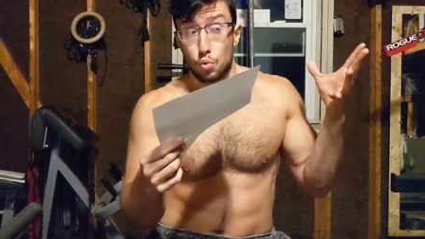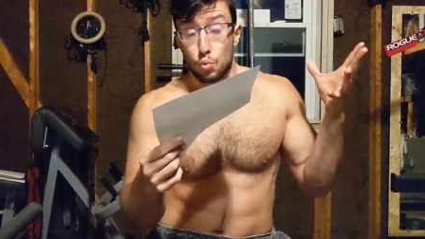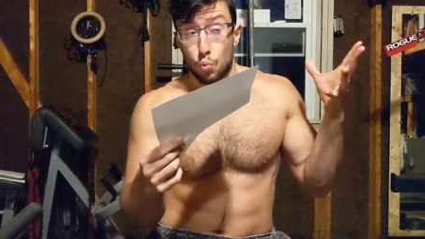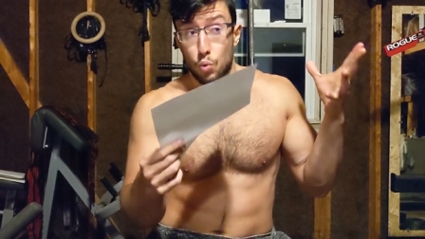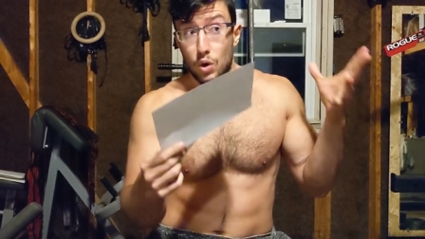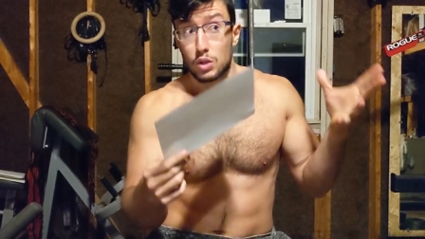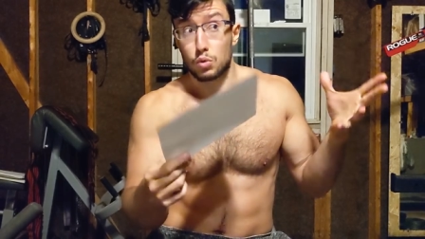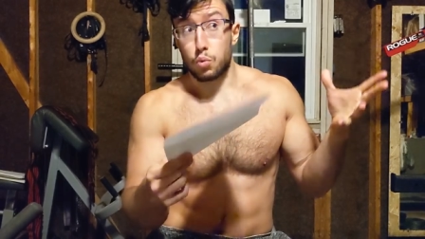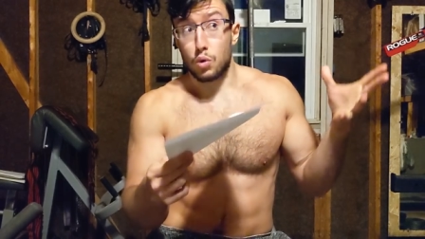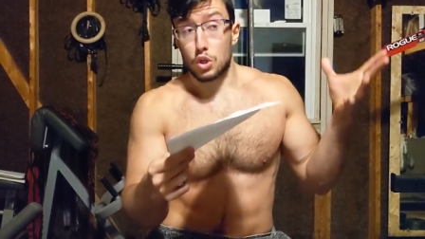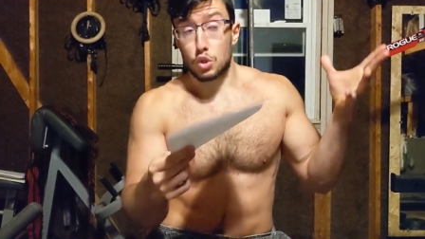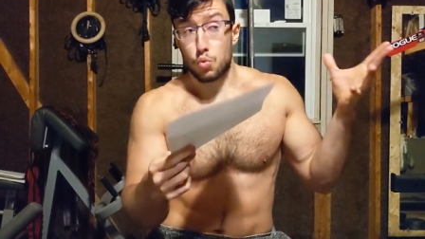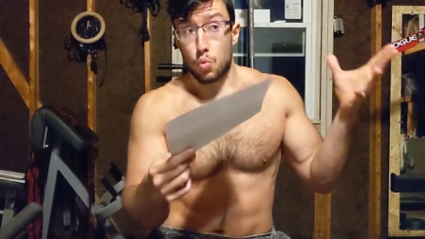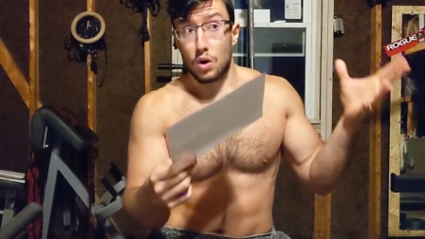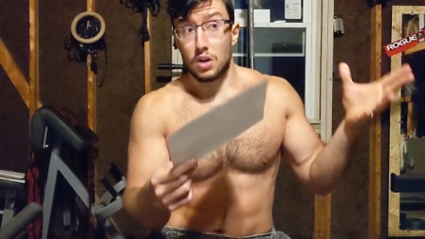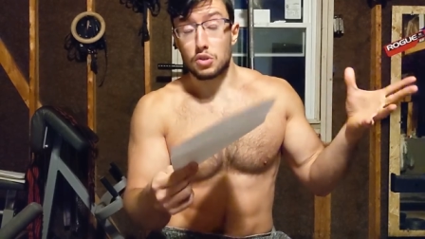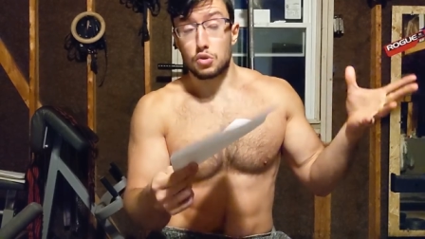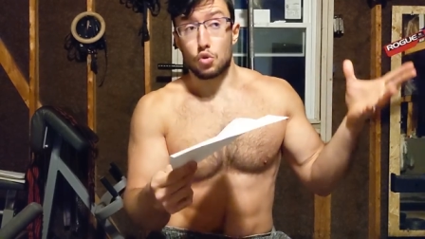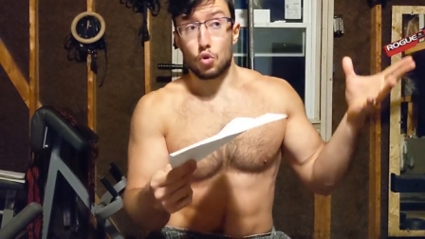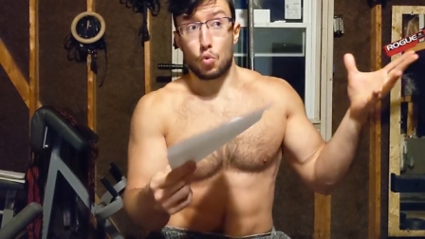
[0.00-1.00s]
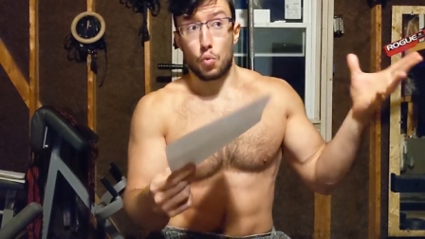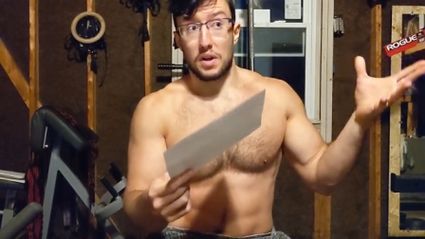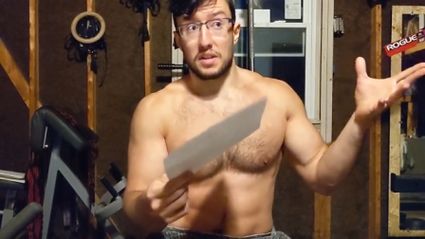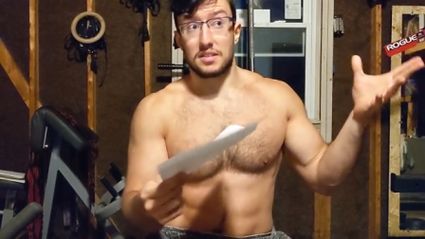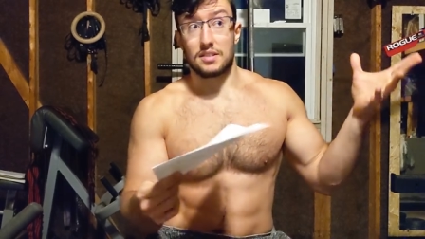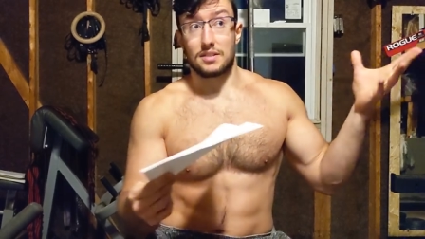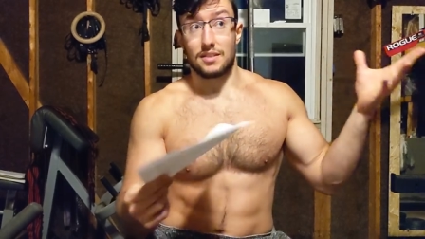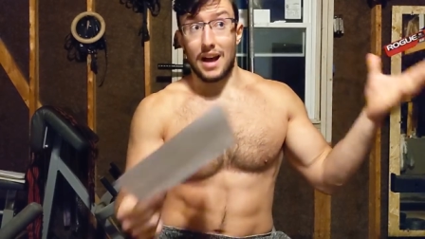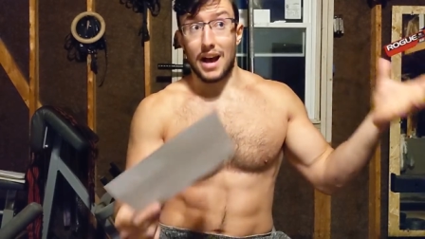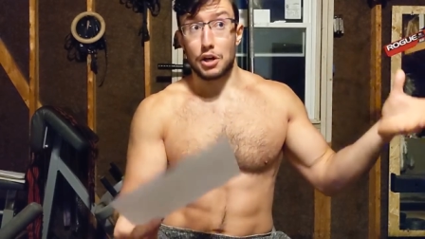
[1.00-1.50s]
what was once a
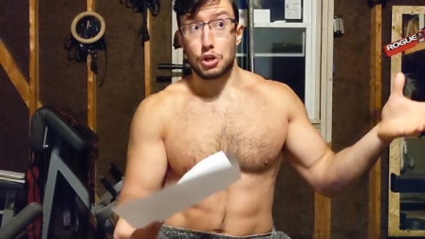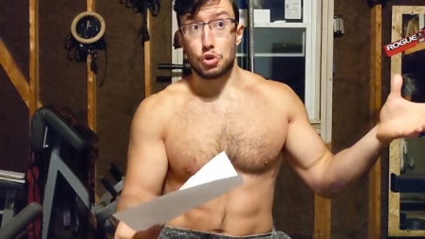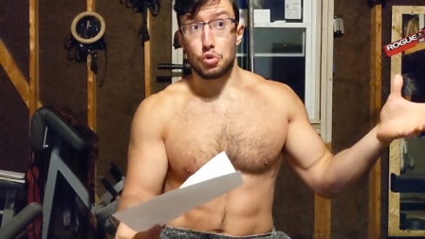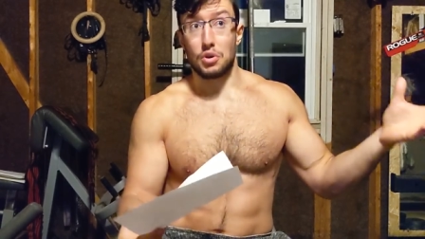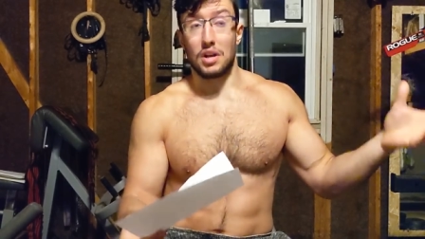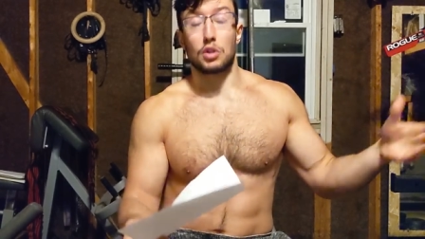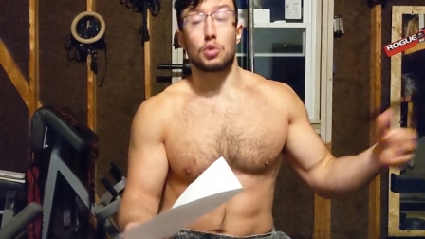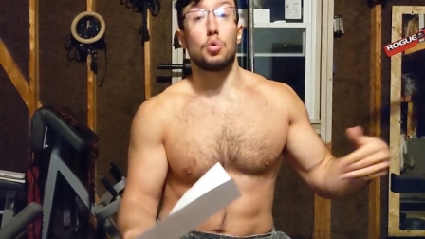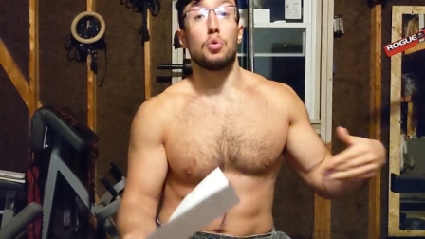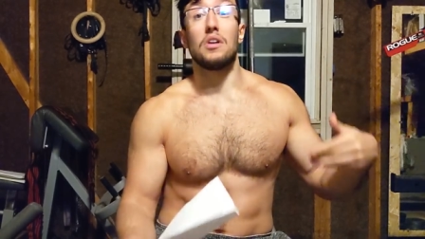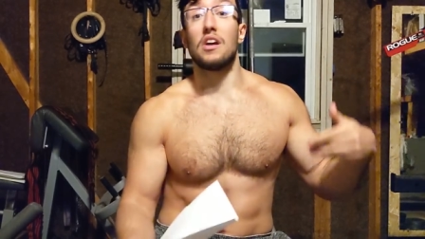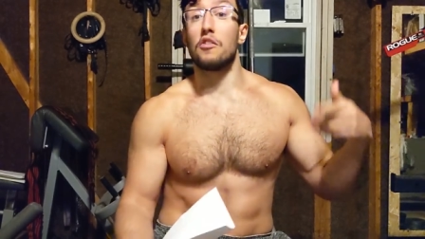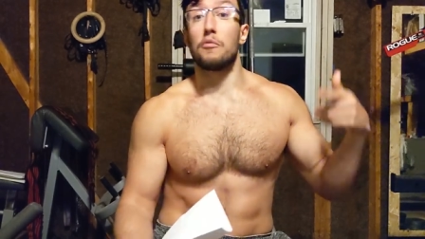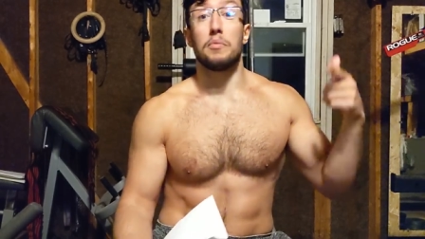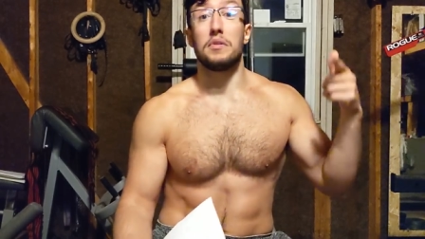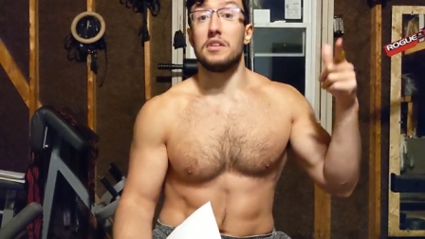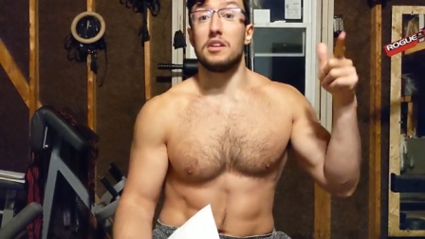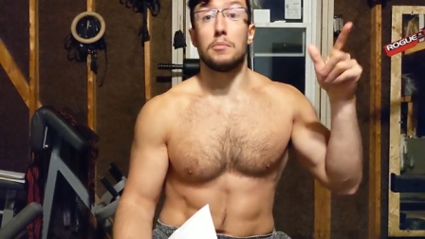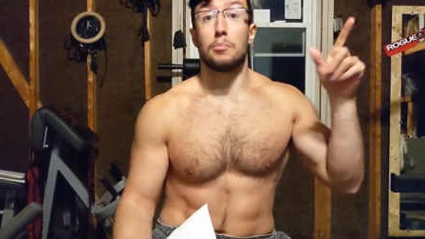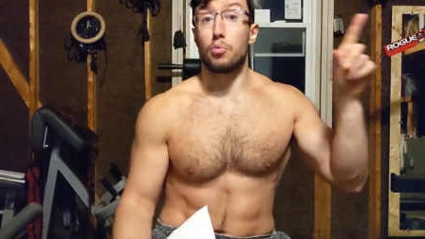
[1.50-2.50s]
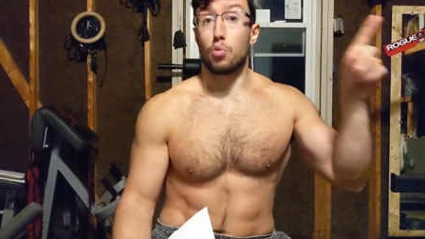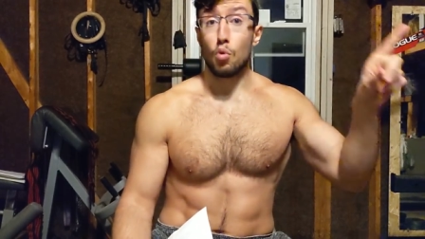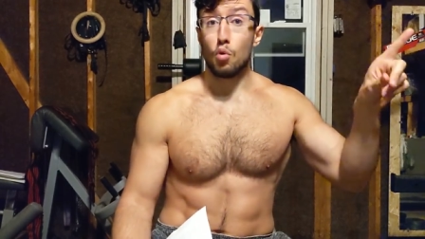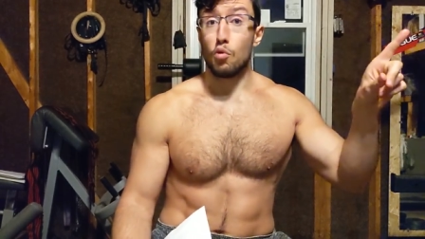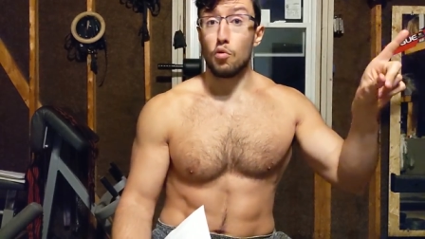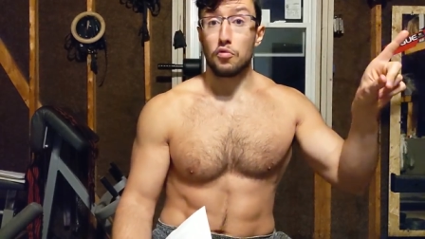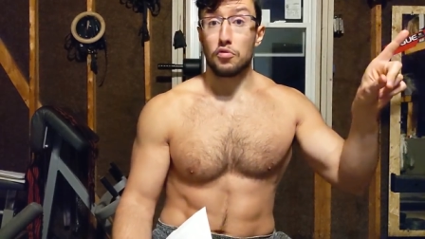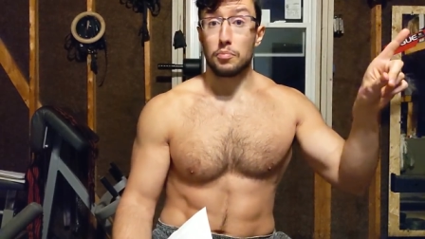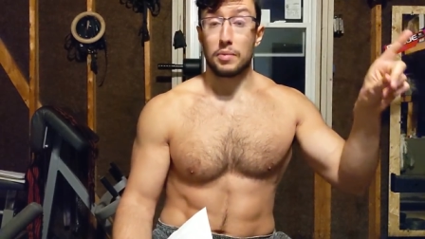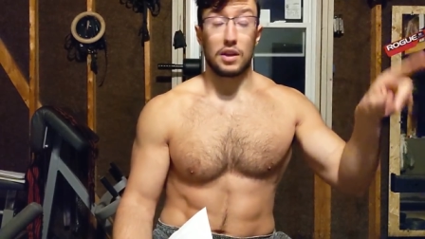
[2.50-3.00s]
great statue that could have been improved,